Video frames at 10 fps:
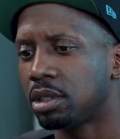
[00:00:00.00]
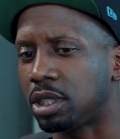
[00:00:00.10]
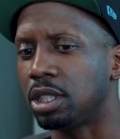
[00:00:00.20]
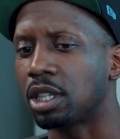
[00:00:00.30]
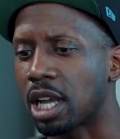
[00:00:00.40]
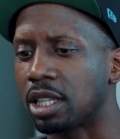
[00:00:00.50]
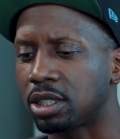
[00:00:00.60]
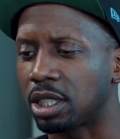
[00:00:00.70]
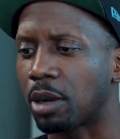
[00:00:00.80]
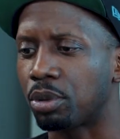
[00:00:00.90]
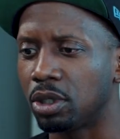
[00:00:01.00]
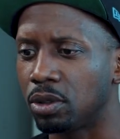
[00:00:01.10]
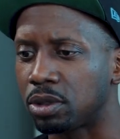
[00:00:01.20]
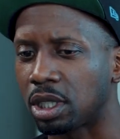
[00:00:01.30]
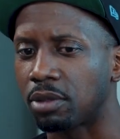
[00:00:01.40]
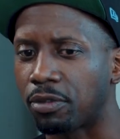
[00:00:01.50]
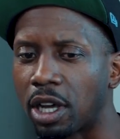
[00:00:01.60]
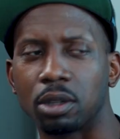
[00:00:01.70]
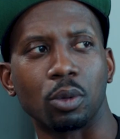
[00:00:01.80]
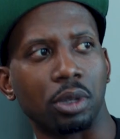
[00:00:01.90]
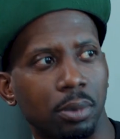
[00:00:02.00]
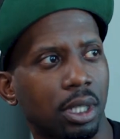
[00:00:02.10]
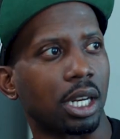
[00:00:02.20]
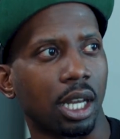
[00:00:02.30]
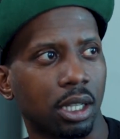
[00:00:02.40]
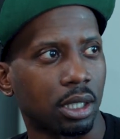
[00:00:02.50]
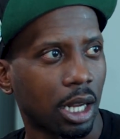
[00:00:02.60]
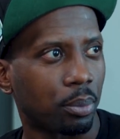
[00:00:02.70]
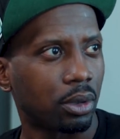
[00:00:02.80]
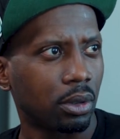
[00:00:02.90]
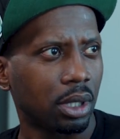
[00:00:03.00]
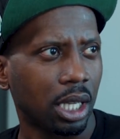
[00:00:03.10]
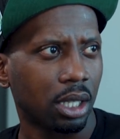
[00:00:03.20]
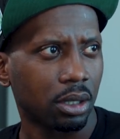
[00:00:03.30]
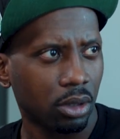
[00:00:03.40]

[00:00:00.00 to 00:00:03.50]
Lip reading: see the content that I produce and follow the people that I put on, like,